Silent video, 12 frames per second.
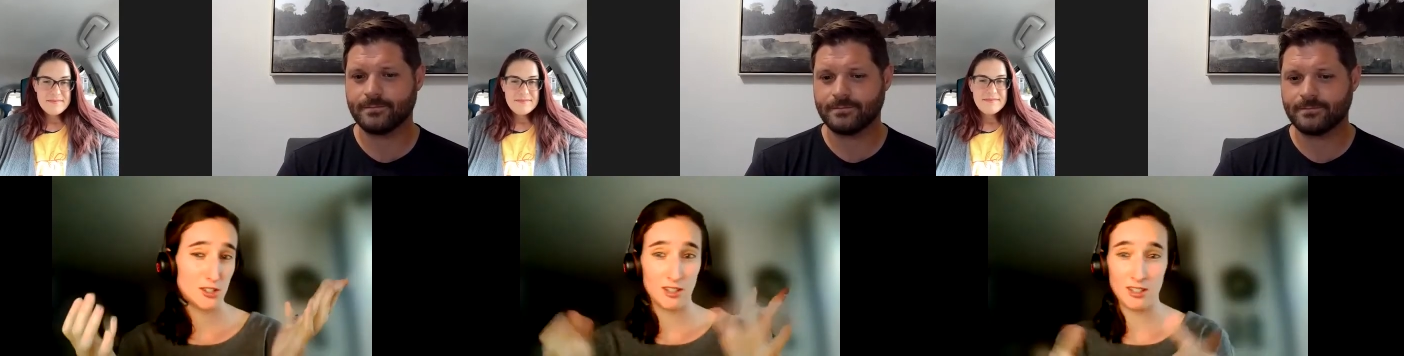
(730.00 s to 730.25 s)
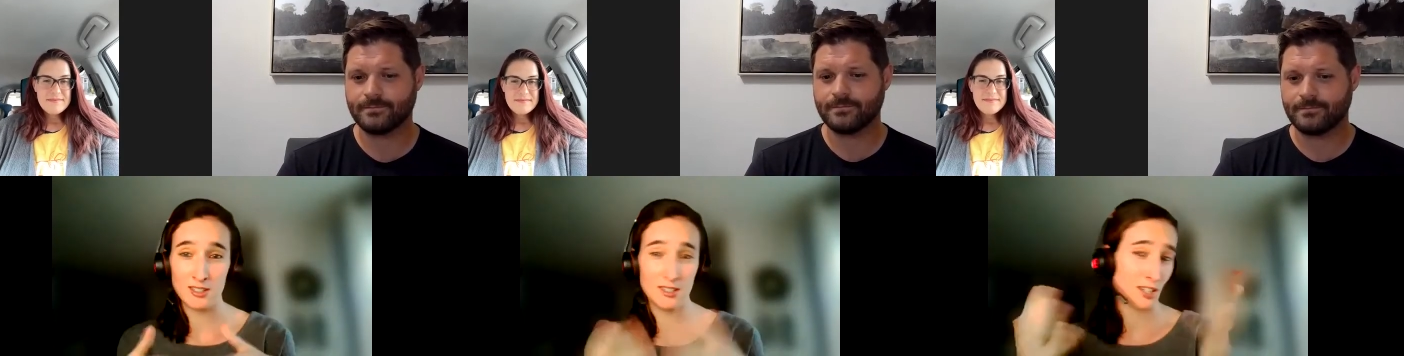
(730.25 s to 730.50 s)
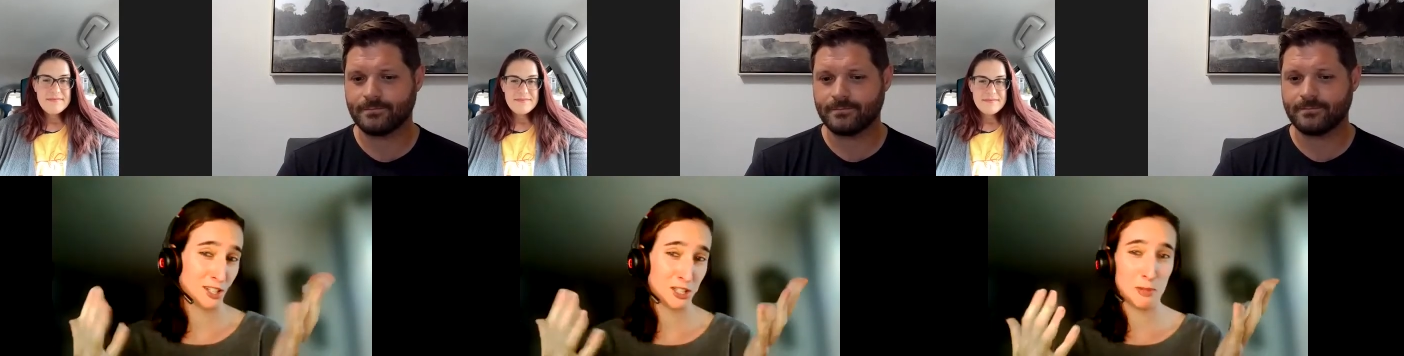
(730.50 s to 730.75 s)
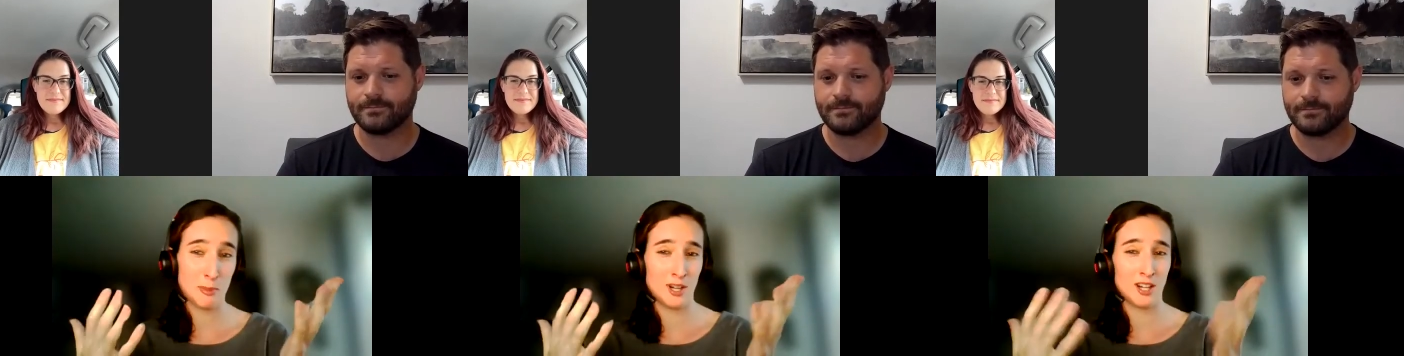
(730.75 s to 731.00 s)
Speaker 1: or as long as
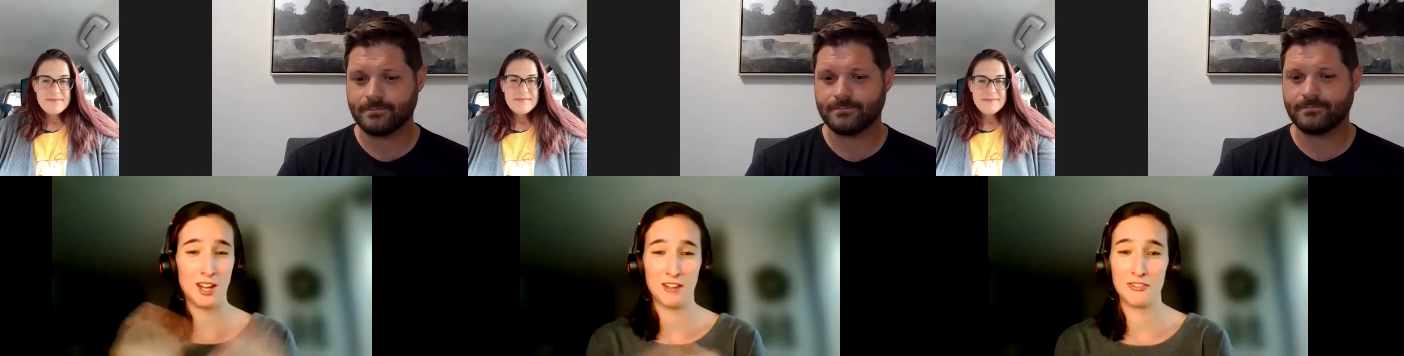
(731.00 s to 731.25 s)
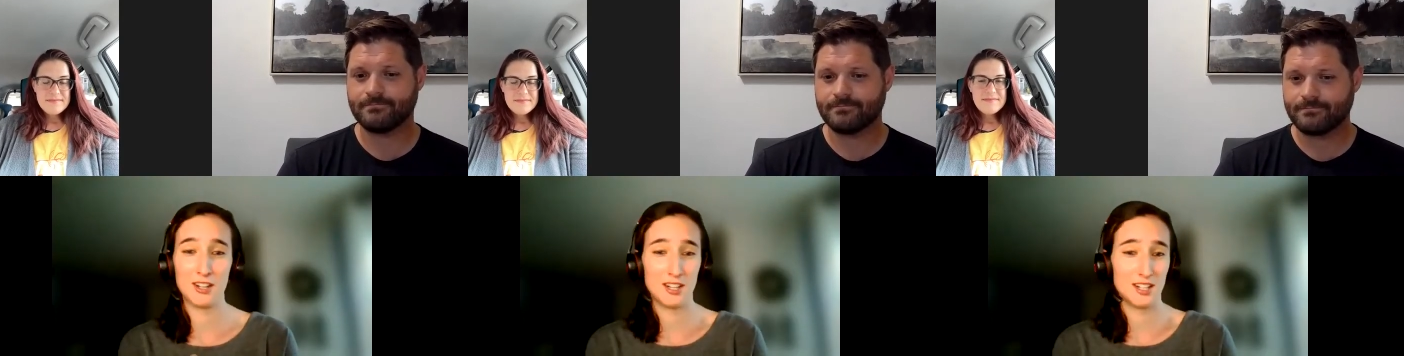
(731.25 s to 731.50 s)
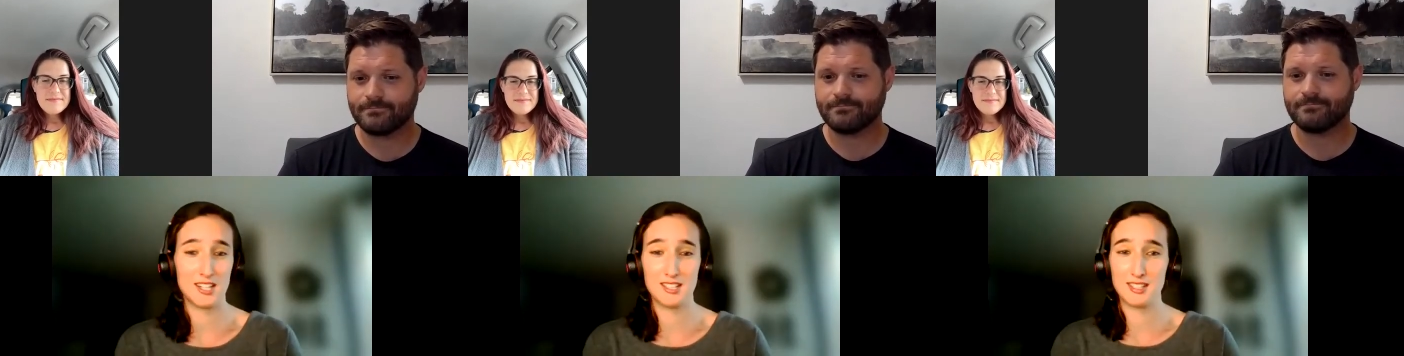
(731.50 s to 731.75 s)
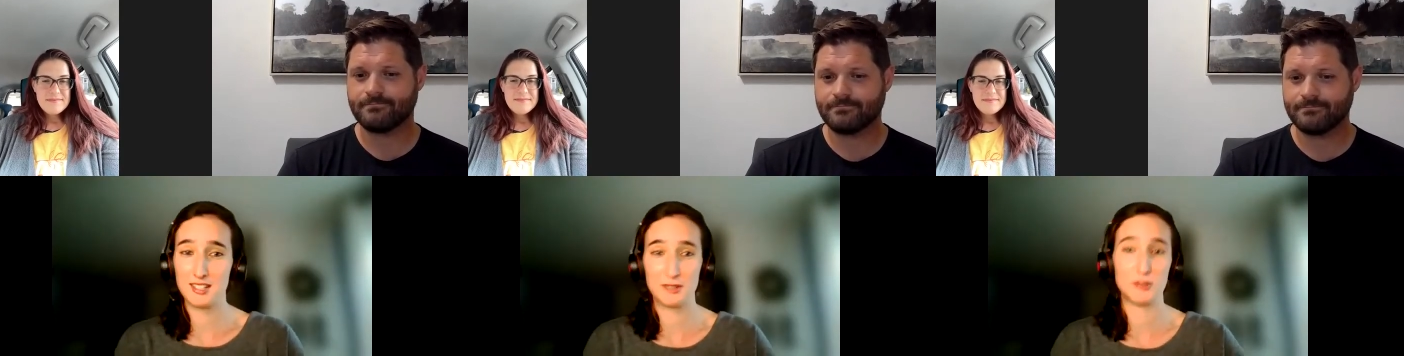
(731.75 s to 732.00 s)
you put in effort,
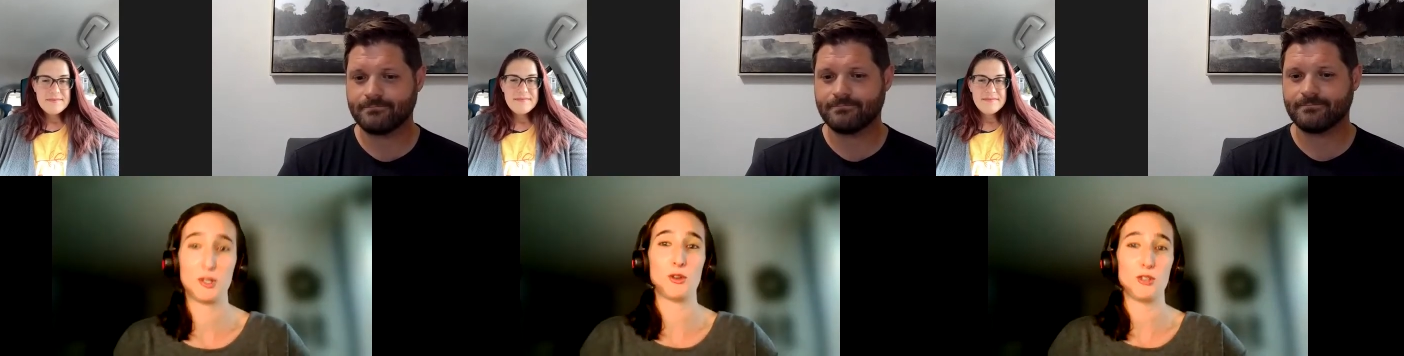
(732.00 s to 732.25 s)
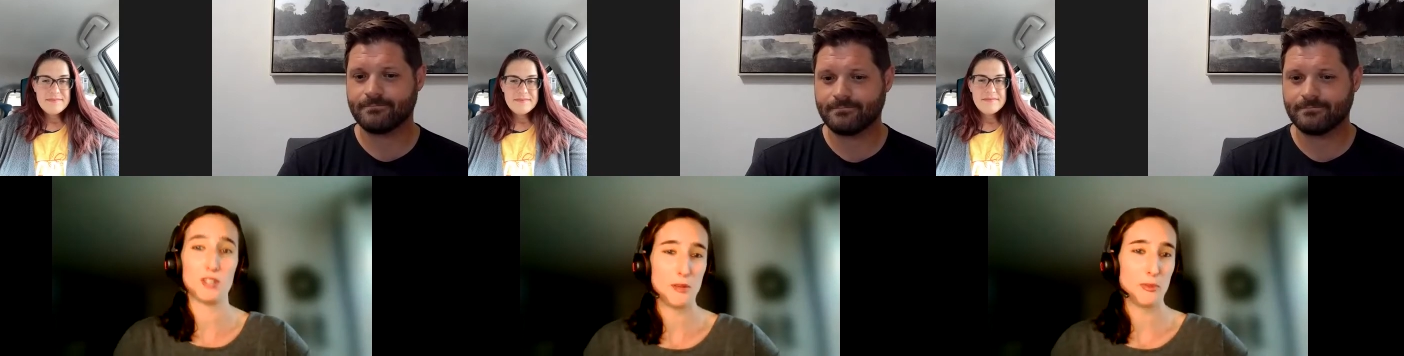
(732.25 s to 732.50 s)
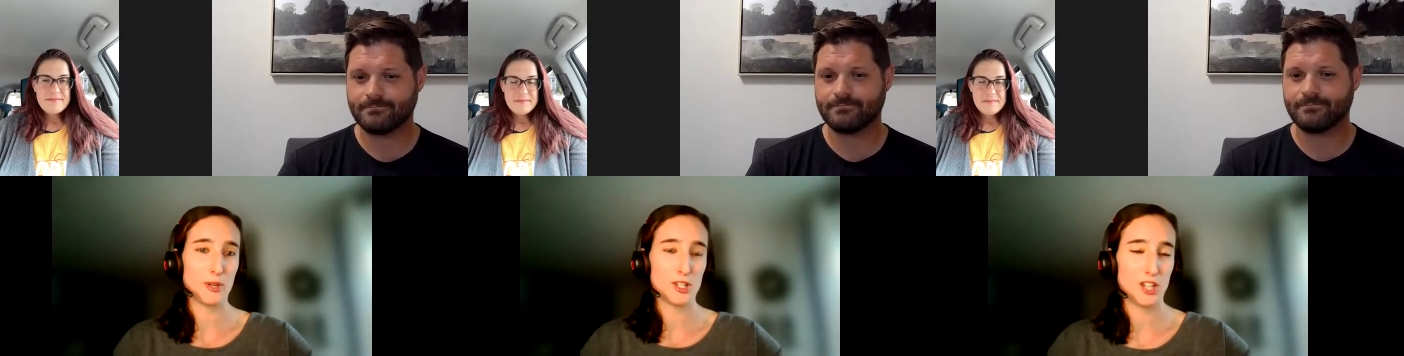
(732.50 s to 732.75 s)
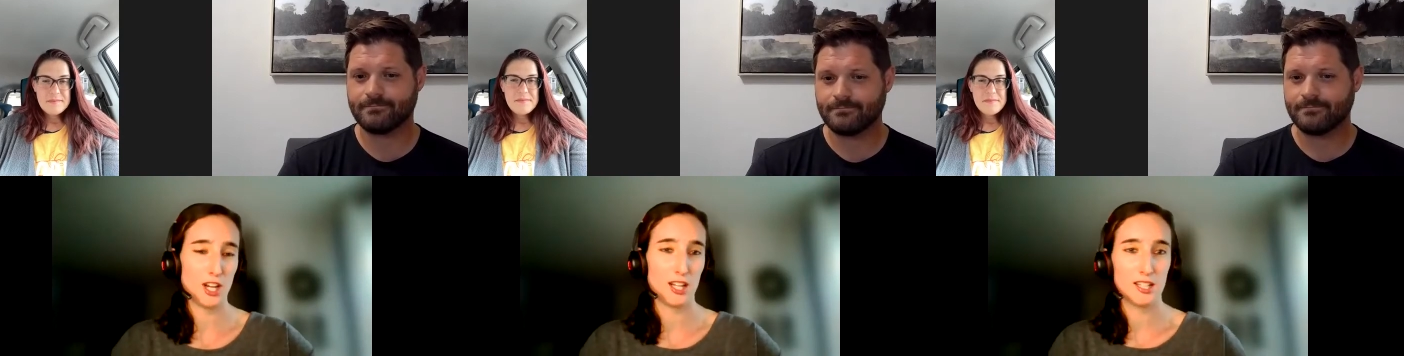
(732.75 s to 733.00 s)
it's totally
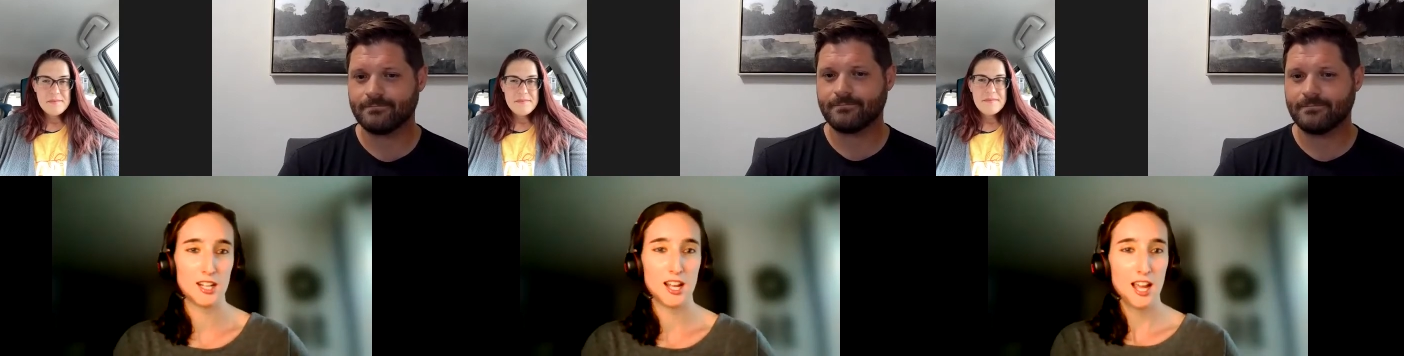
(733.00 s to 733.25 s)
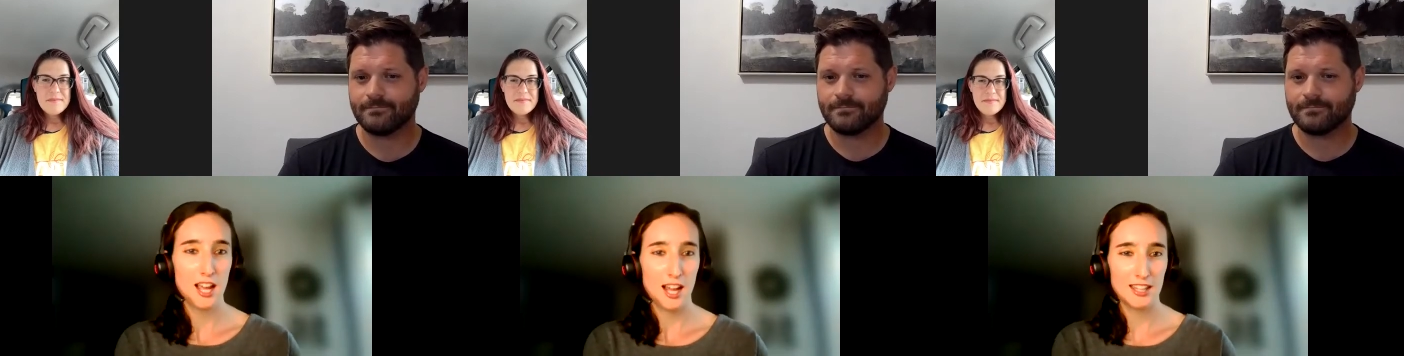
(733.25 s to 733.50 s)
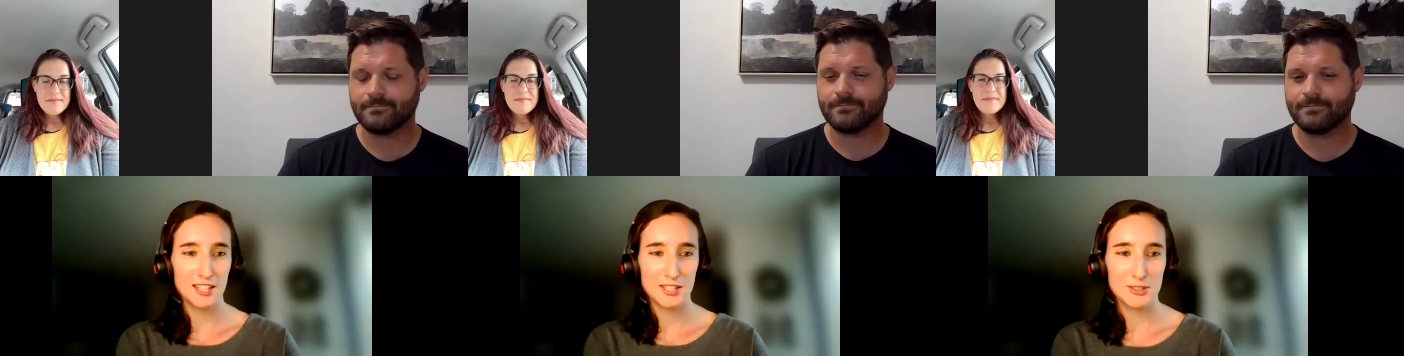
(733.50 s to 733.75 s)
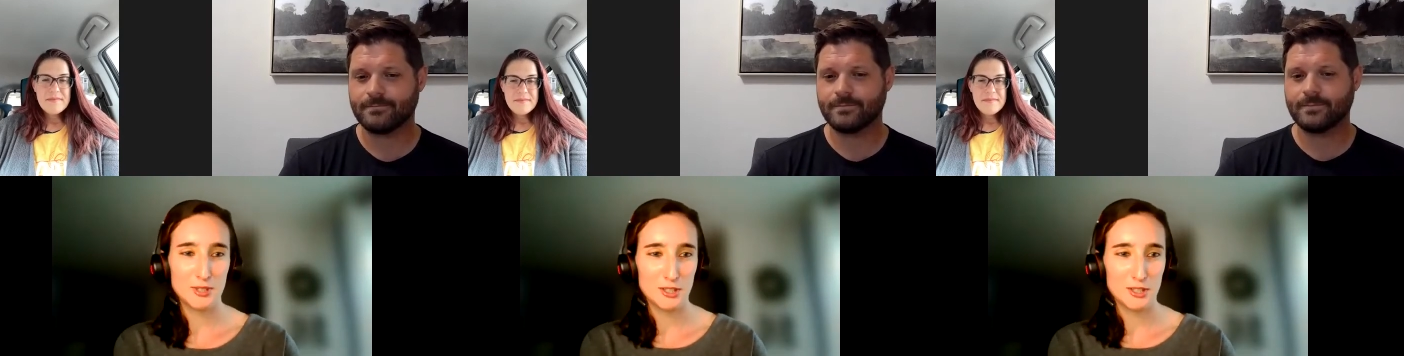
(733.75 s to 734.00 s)
appreciated. I think it's really